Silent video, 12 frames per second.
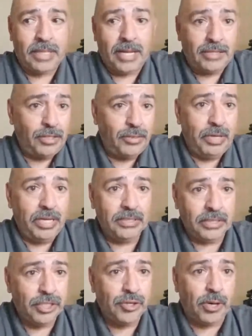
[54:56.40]
To me is
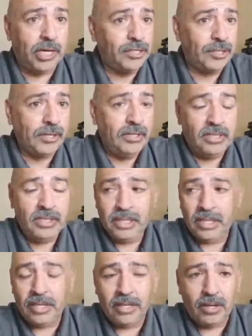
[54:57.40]
a treasure,
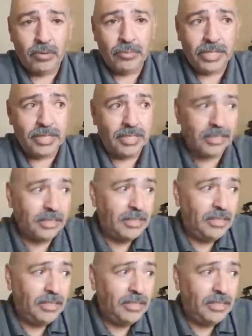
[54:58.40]
you know, because